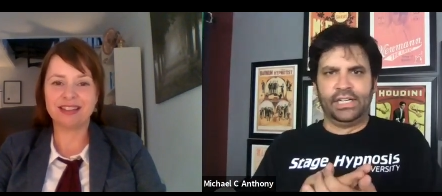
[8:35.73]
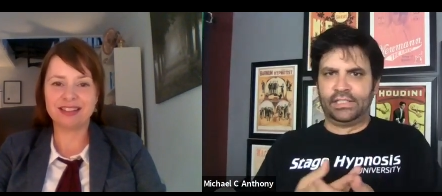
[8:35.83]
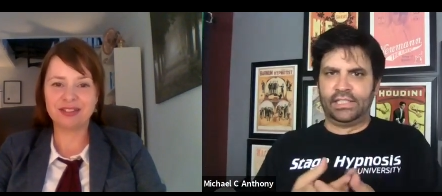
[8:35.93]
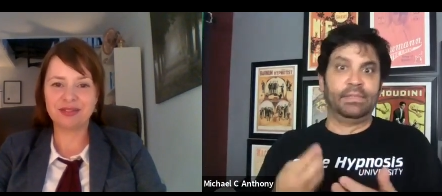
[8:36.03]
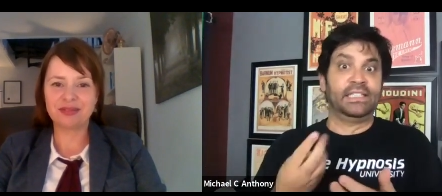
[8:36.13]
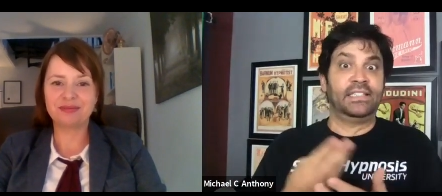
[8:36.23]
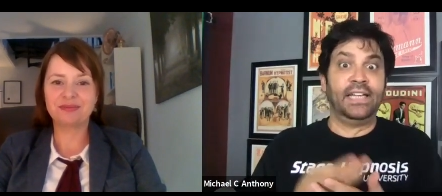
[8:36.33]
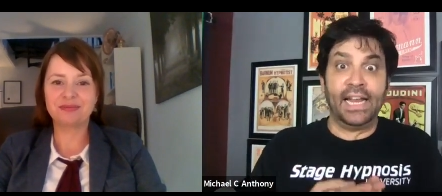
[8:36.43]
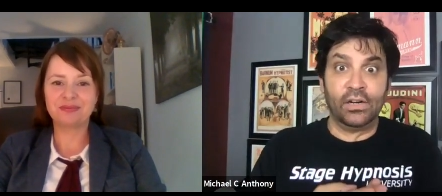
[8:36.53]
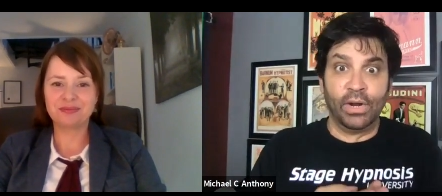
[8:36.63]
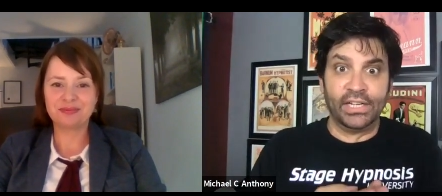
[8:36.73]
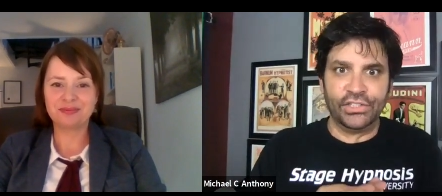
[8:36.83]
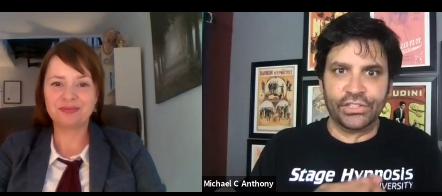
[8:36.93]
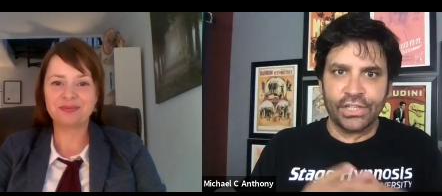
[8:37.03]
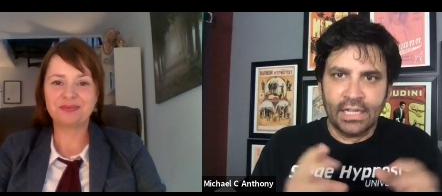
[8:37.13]
Speaker 1: statements tag
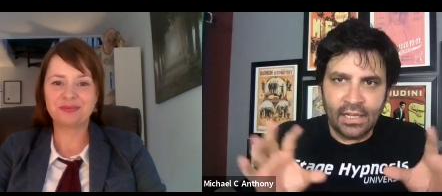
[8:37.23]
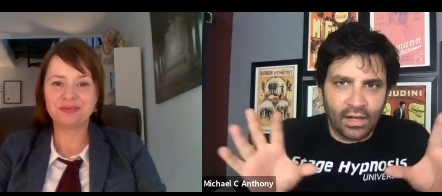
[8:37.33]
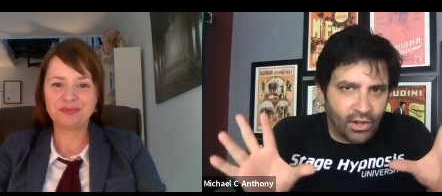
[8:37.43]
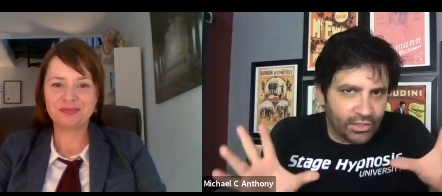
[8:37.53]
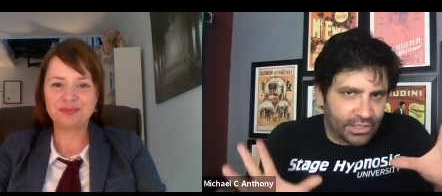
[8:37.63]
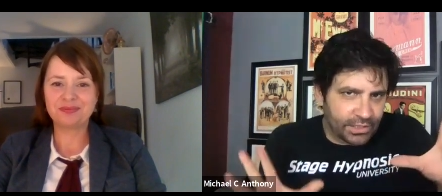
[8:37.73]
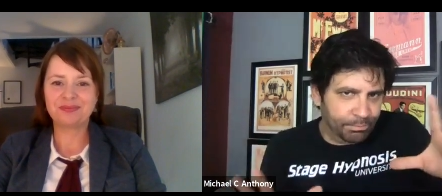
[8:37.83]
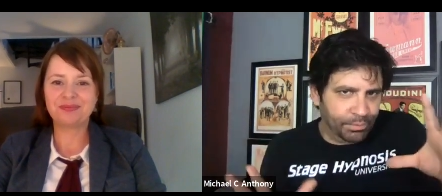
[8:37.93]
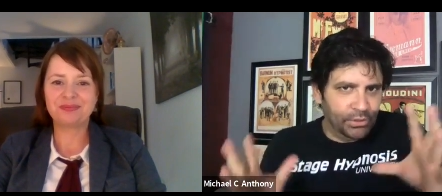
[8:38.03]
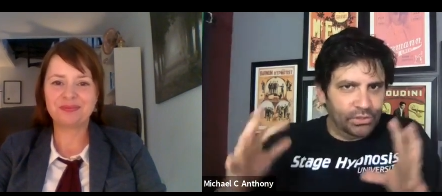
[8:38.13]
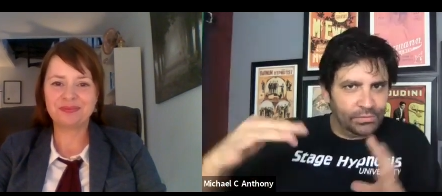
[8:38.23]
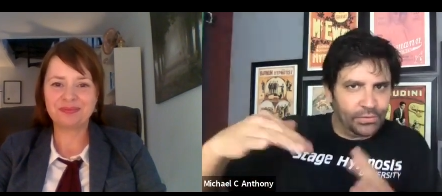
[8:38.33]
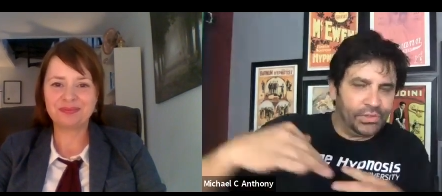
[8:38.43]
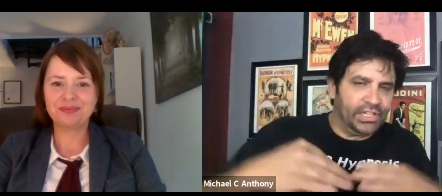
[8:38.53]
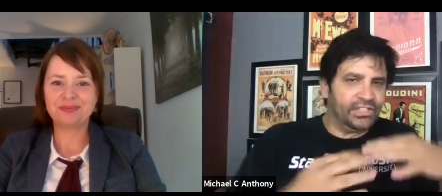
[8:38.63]
questions all these beautiful
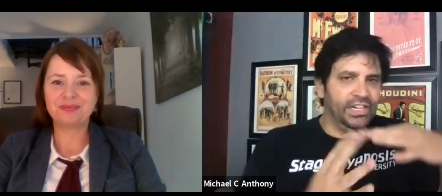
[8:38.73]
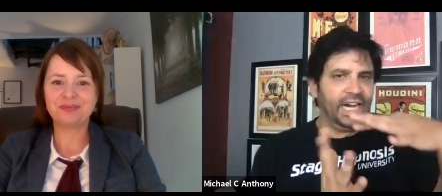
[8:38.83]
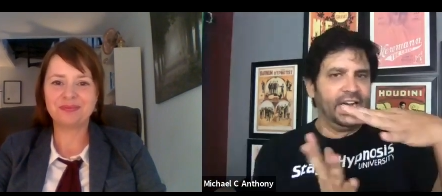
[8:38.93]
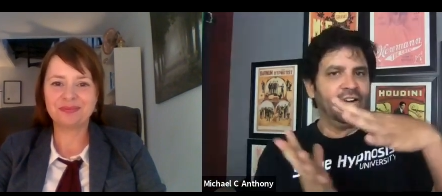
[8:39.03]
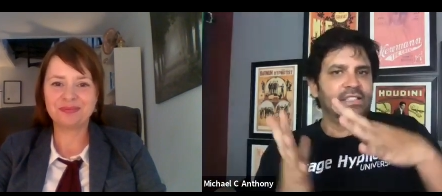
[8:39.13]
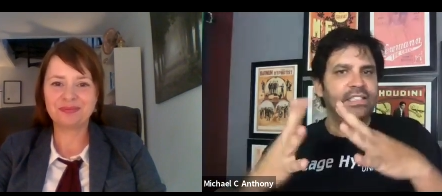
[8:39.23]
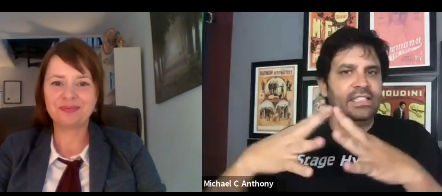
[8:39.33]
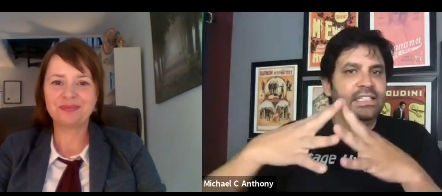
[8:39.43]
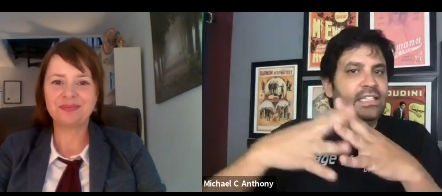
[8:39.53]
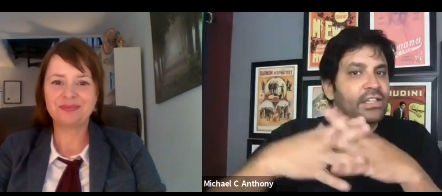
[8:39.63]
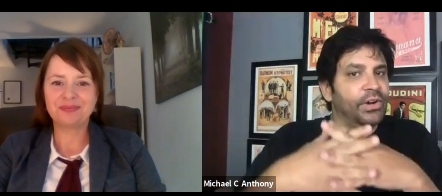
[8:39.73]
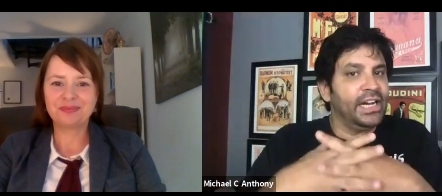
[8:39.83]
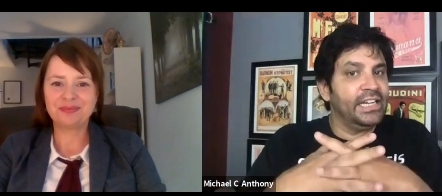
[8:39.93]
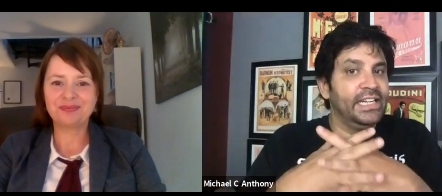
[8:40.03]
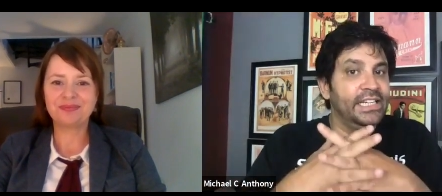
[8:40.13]
things that Erickson
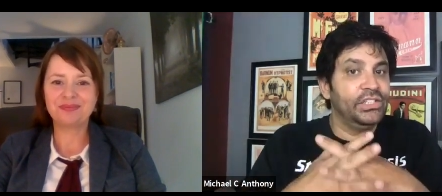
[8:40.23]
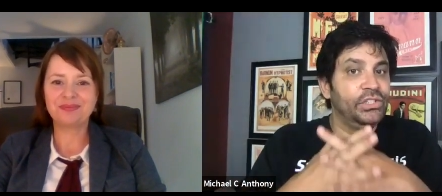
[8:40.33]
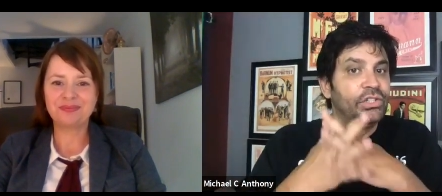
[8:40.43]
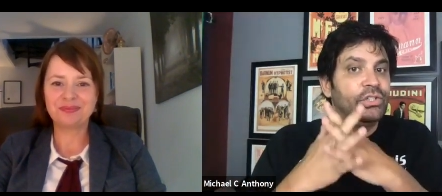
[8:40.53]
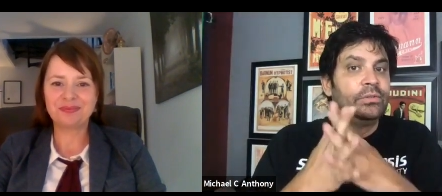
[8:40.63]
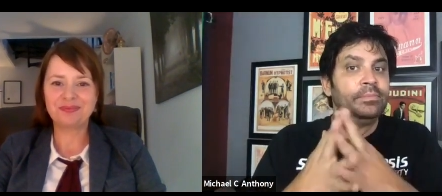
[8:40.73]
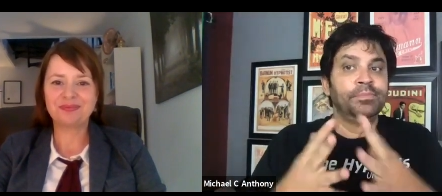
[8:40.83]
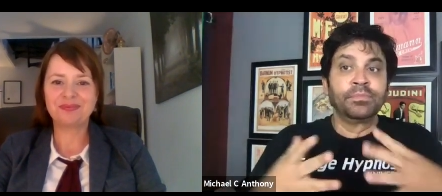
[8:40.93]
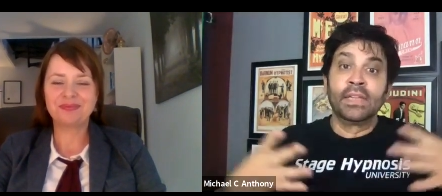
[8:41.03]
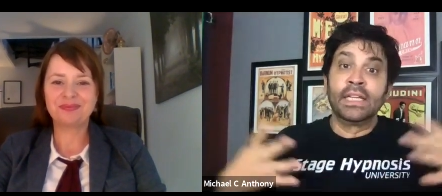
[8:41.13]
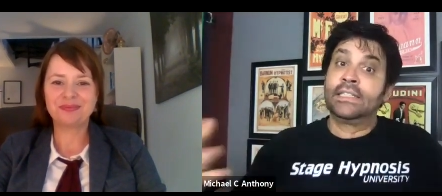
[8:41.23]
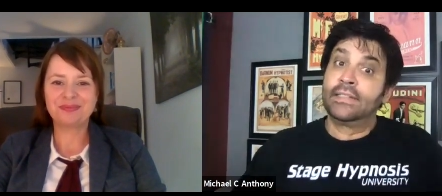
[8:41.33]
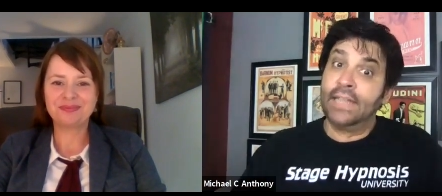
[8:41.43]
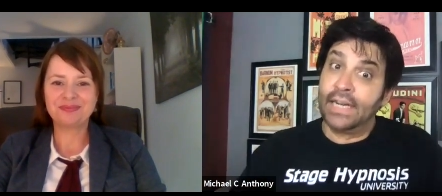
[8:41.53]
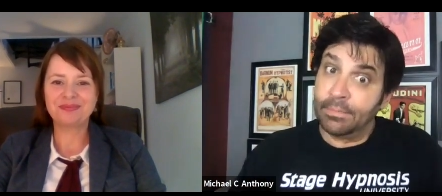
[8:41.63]
integrated into his
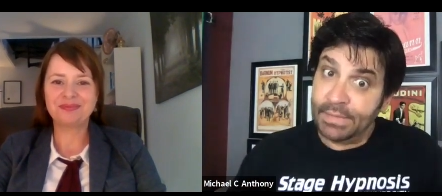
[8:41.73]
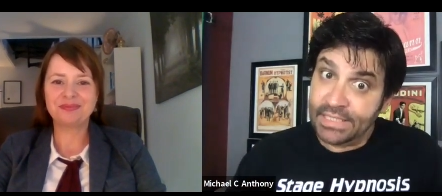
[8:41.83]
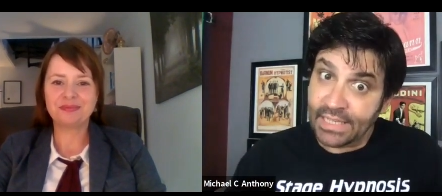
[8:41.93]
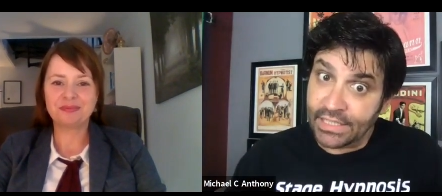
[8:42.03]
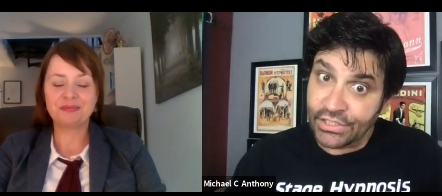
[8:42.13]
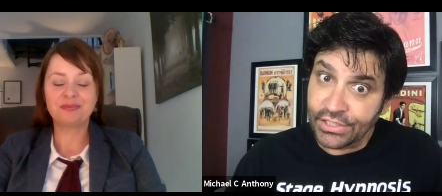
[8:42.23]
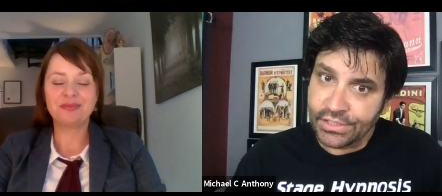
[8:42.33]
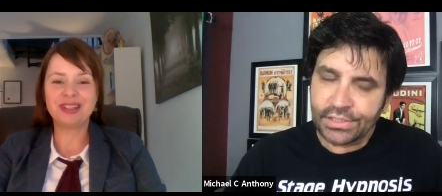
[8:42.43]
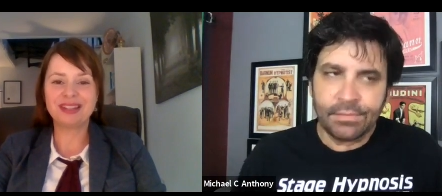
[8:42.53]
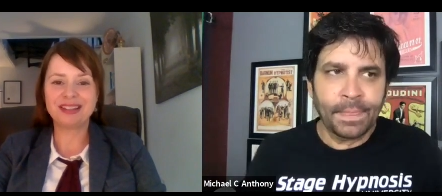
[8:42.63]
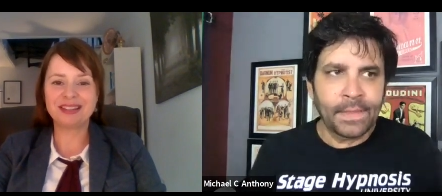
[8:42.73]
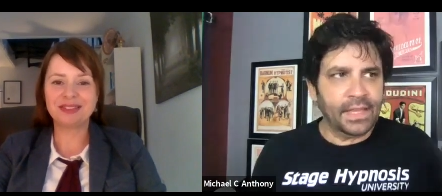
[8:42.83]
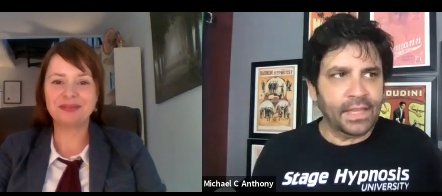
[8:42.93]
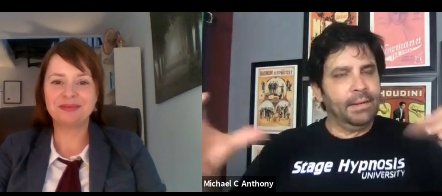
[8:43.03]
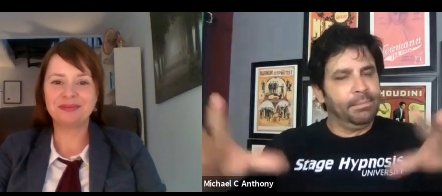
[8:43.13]
therapy sessions yeah.
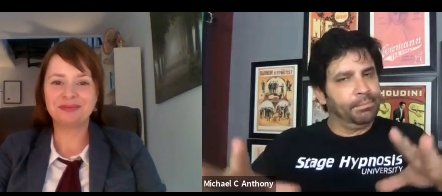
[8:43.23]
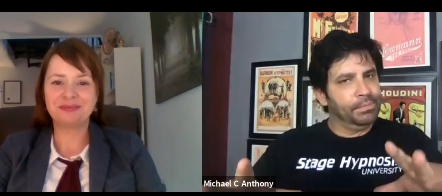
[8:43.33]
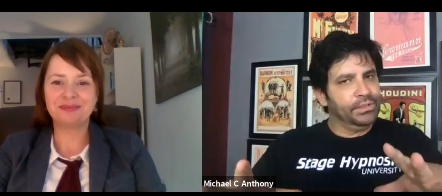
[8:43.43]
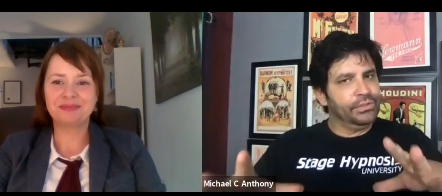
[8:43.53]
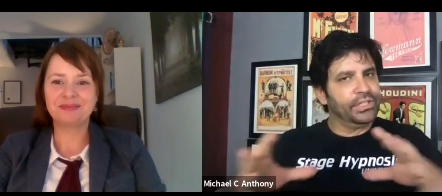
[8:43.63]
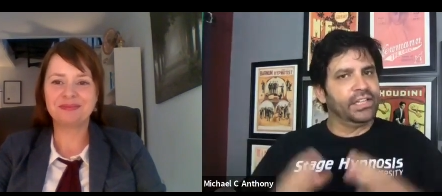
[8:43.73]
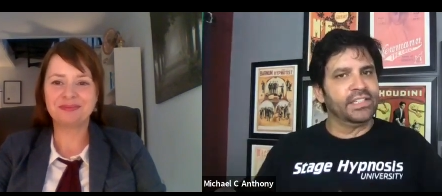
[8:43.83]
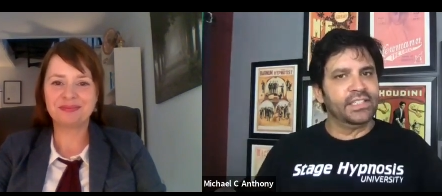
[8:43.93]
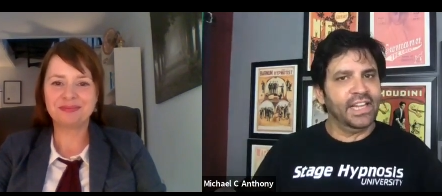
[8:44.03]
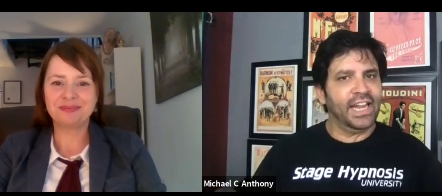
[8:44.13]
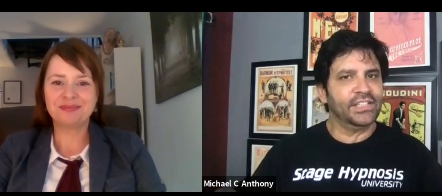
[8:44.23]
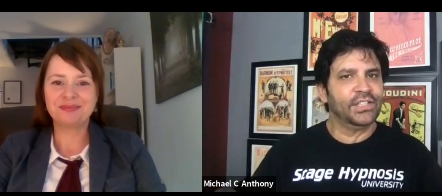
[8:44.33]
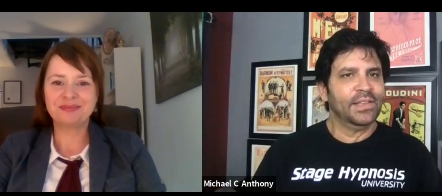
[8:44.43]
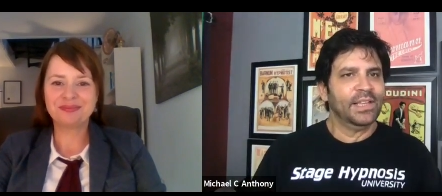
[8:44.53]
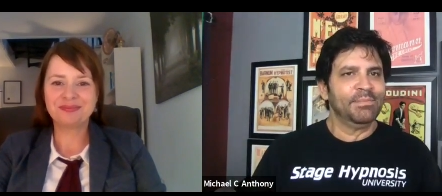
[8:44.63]
that I use on the stage,
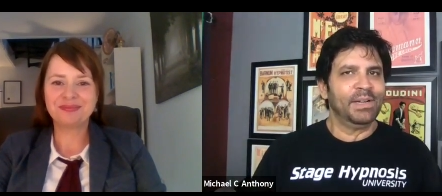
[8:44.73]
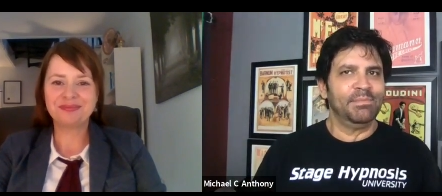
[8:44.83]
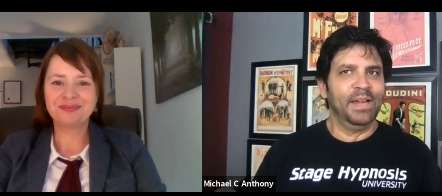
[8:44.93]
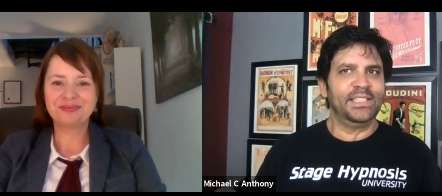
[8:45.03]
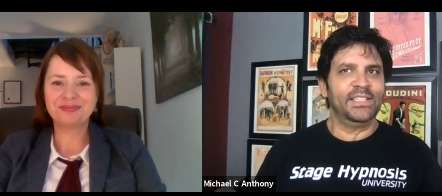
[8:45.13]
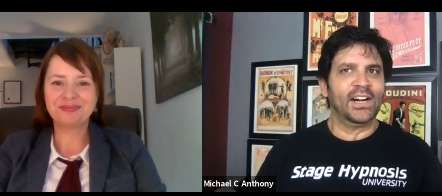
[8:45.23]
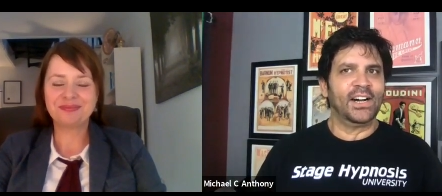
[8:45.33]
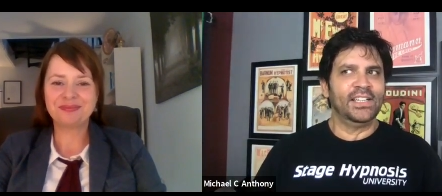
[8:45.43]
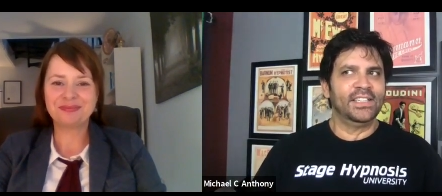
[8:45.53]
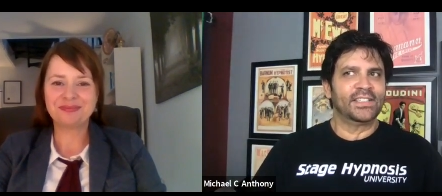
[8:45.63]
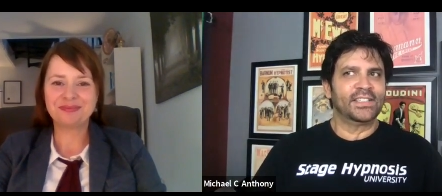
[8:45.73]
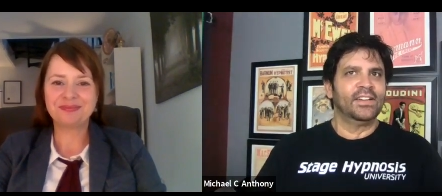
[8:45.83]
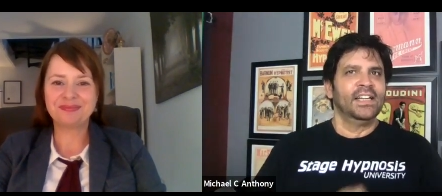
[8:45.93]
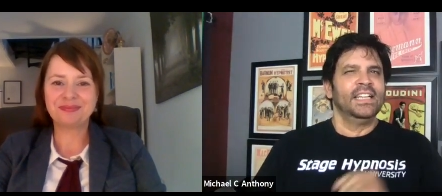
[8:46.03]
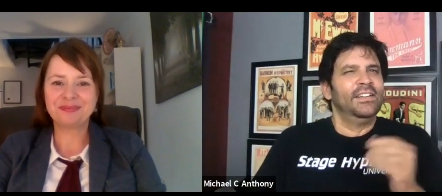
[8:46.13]
but it makes the audience go,
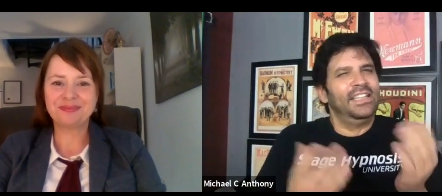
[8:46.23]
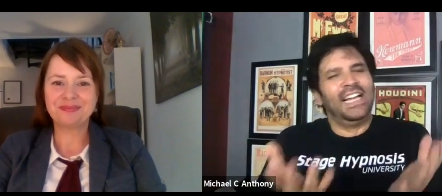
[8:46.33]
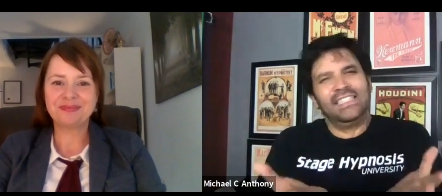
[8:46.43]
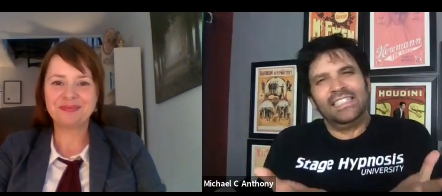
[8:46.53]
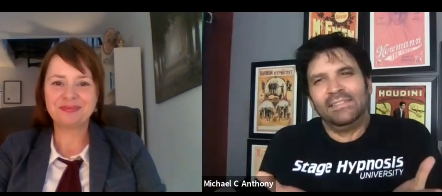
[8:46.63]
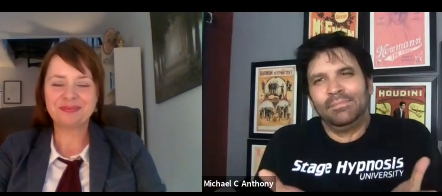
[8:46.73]
you know, that's